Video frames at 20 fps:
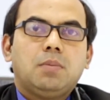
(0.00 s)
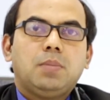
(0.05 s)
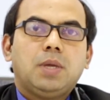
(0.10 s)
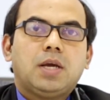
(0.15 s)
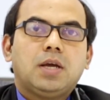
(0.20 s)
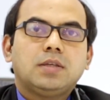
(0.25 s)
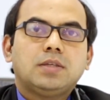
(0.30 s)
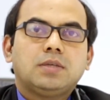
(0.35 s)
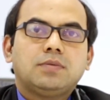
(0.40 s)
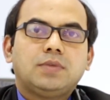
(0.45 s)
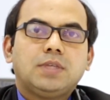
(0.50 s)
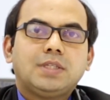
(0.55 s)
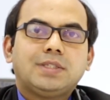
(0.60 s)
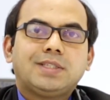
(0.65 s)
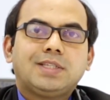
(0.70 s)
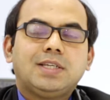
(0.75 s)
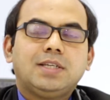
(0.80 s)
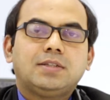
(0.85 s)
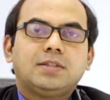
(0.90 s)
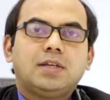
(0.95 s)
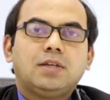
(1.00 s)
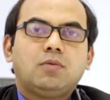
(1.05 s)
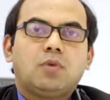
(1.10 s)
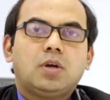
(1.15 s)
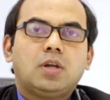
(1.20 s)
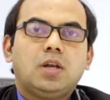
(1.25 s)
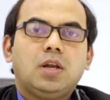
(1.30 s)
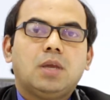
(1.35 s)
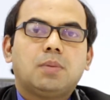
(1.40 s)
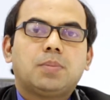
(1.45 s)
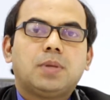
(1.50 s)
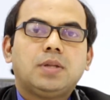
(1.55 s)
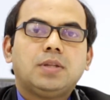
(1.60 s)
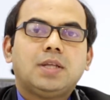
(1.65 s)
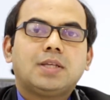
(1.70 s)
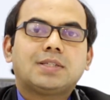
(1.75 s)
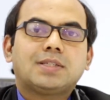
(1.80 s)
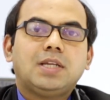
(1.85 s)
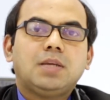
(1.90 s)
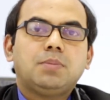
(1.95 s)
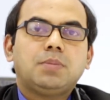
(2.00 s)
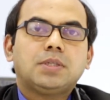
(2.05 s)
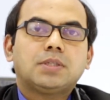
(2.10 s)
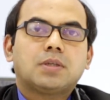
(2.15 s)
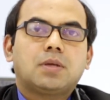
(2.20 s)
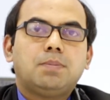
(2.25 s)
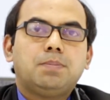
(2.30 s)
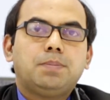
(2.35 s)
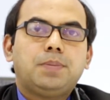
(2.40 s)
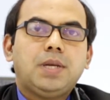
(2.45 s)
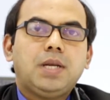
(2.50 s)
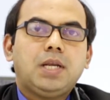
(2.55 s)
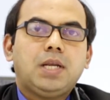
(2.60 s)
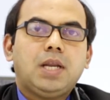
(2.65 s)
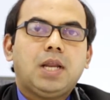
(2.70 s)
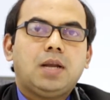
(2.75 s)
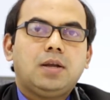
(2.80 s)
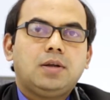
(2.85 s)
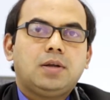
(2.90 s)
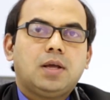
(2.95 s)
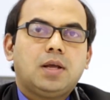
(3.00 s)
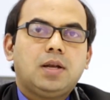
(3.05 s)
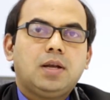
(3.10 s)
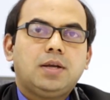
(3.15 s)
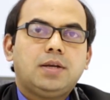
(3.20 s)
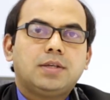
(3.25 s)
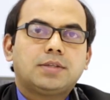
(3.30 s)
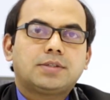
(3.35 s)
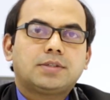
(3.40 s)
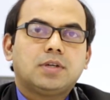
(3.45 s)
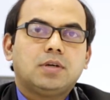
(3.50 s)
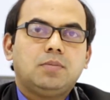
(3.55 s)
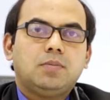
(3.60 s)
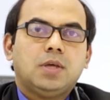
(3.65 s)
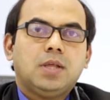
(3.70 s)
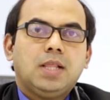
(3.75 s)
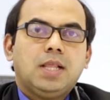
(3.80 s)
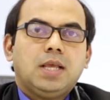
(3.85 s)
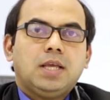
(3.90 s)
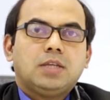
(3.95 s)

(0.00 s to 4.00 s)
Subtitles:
Because of this reason, what will happen? Their sleep is completely entirely disturbed.